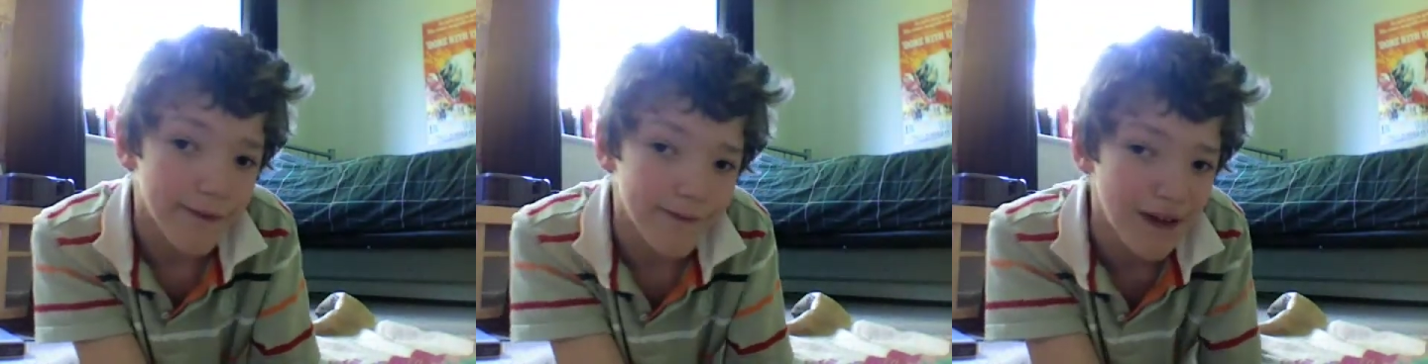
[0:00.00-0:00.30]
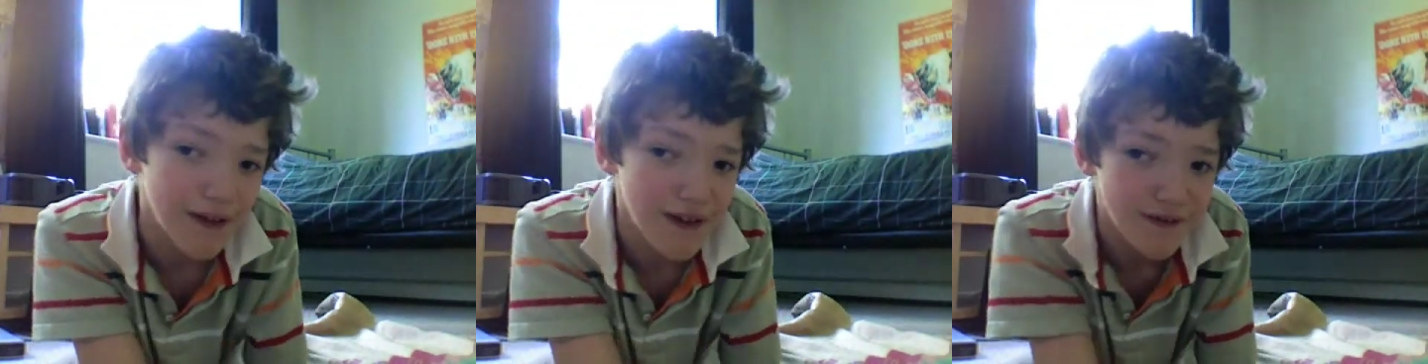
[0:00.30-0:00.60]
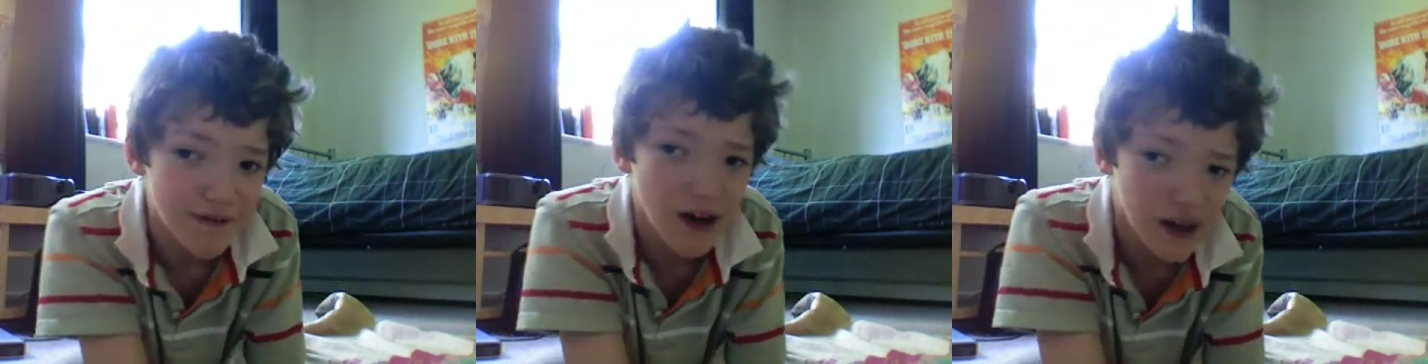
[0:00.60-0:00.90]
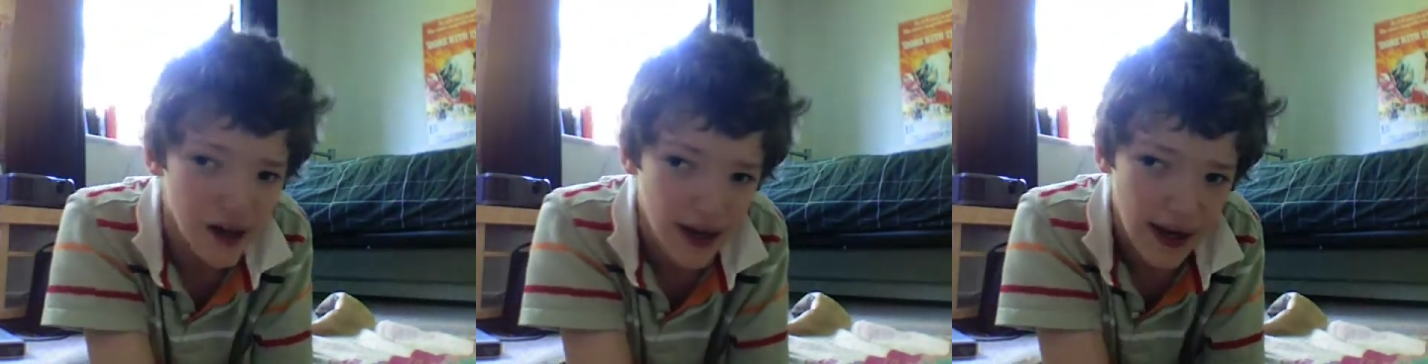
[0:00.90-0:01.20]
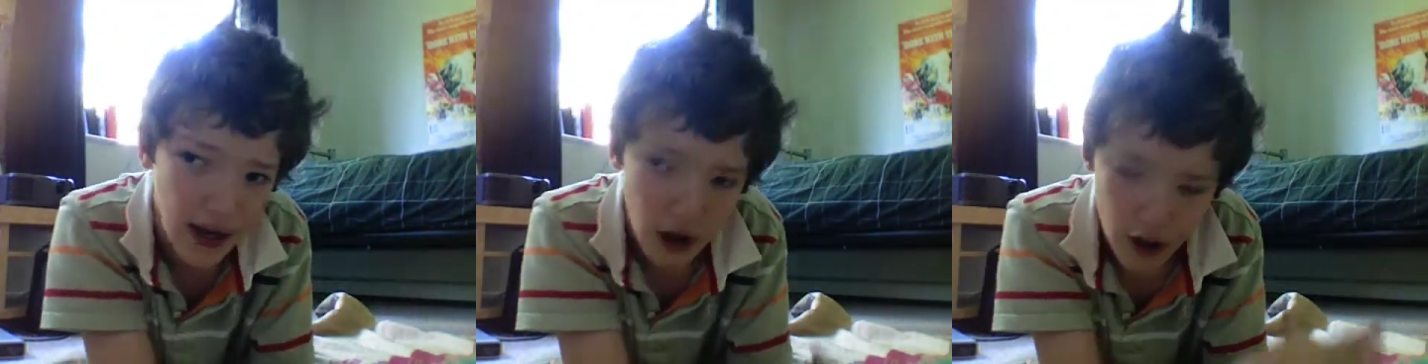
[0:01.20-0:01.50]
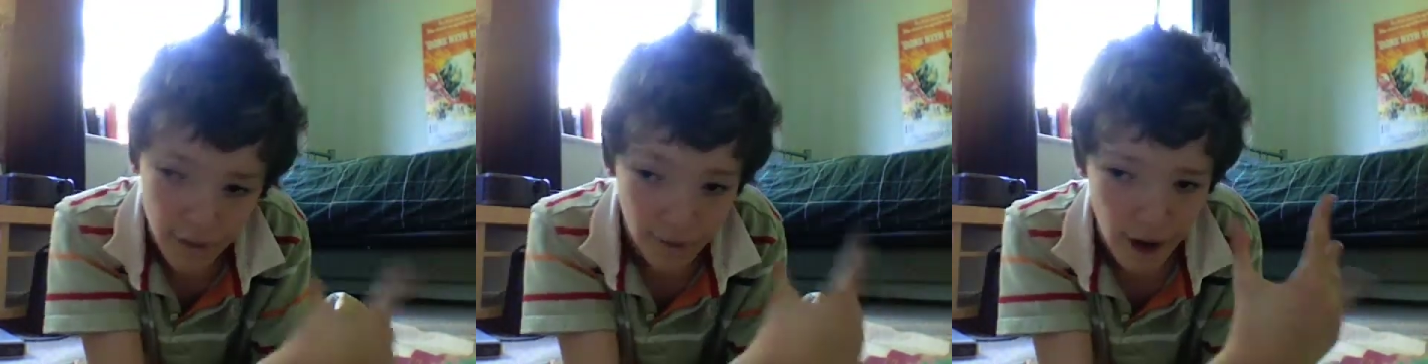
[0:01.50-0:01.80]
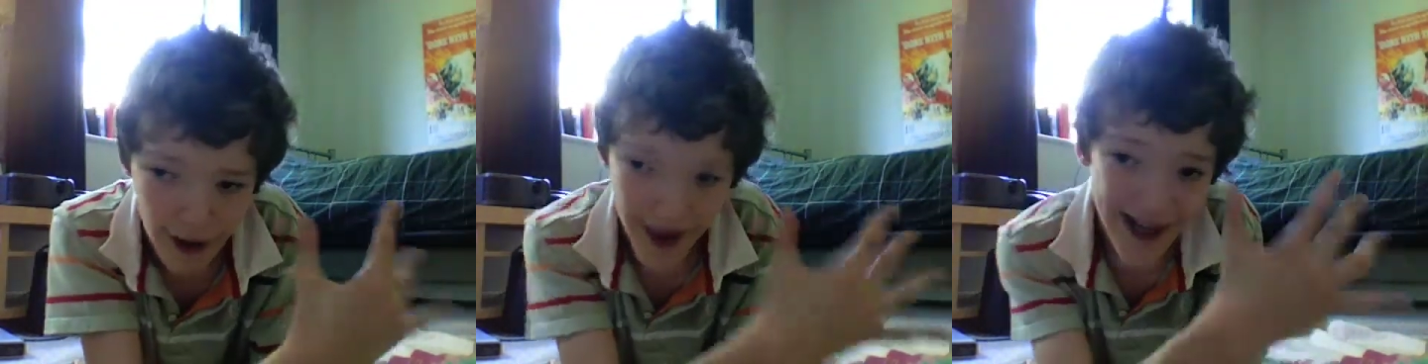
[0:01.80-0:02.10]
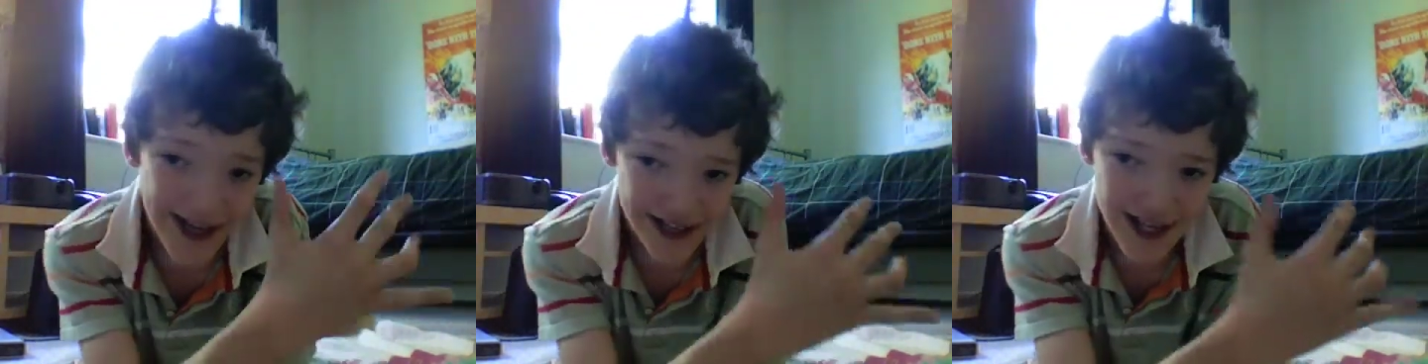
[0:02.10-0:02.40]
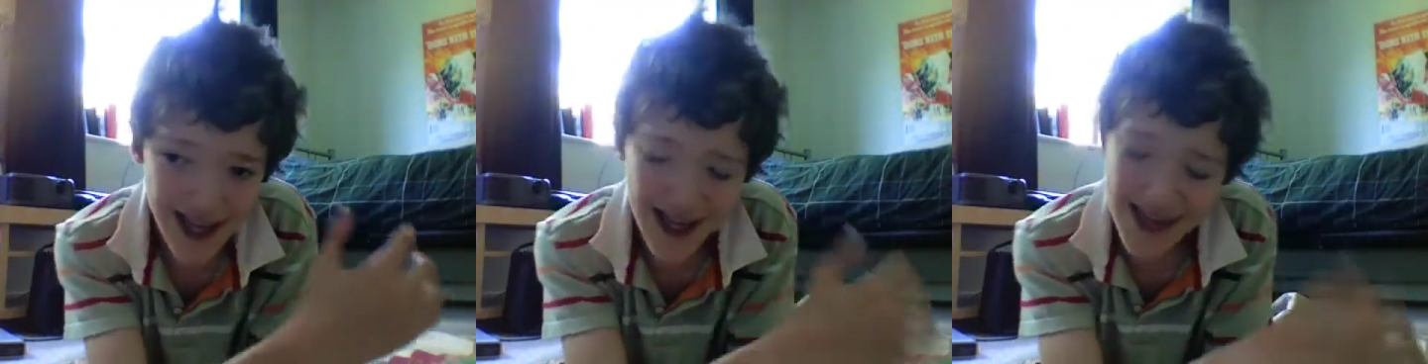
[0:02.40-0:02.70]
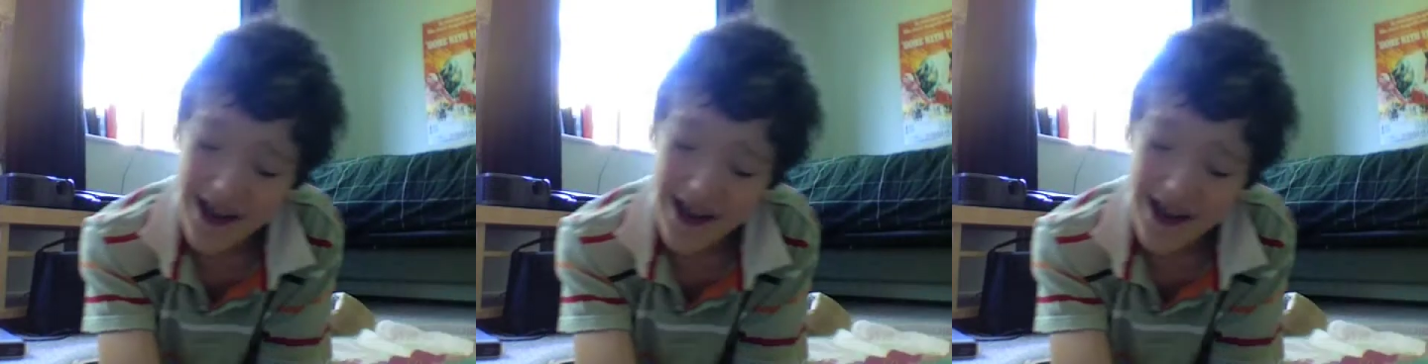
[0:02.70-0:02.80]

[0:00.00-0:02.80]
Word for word: very friendly for S E